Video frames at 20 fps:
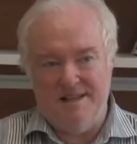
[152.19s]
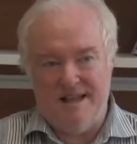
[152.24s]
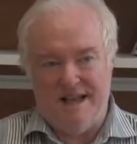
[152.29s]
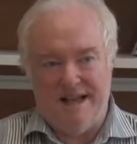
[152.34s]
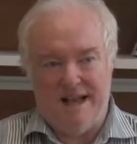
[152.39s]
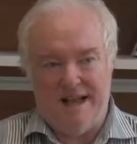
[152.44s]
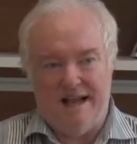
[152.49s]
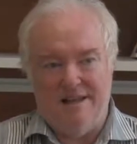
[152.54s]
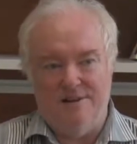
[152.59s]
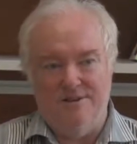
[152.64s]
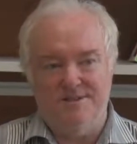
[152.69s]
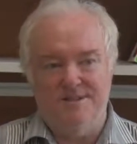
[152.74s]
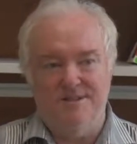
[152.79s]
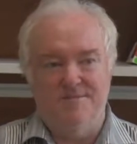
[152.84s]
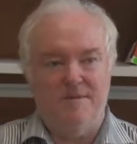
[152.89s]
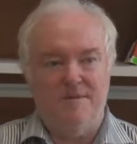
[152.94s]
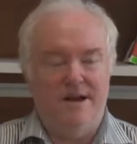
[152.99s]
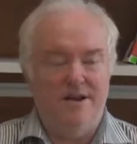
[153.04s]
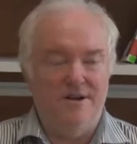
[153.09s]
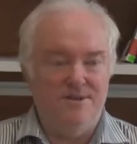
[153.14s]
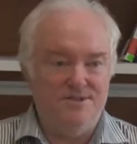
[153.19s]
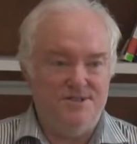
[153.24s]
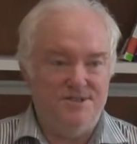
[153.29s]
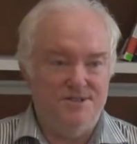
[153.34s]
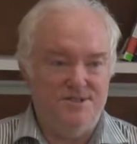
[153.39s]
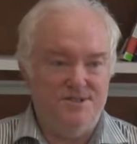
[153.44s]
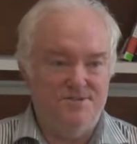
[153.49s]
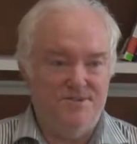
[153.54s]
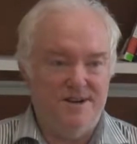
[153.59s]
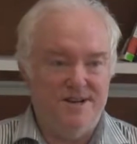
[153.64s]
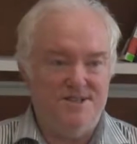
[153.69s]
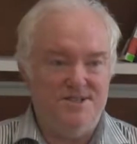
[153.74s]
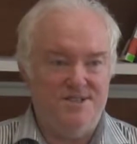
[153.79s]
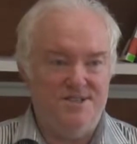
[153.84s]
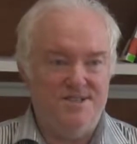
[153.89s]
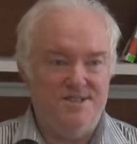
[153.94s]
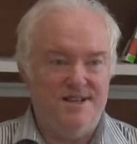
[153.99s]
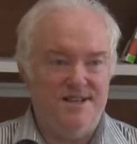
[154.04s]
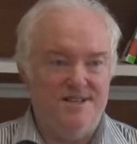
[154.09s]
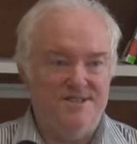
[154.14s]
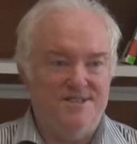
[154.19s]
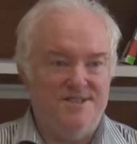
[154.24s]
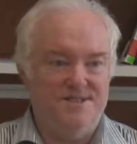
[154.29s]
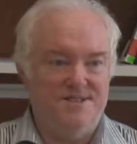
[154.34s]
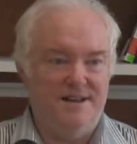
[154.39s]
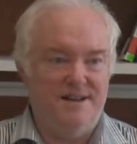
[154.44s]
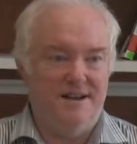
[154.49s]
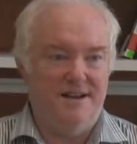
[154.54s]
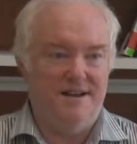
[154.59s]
like, I looked at my own situation as,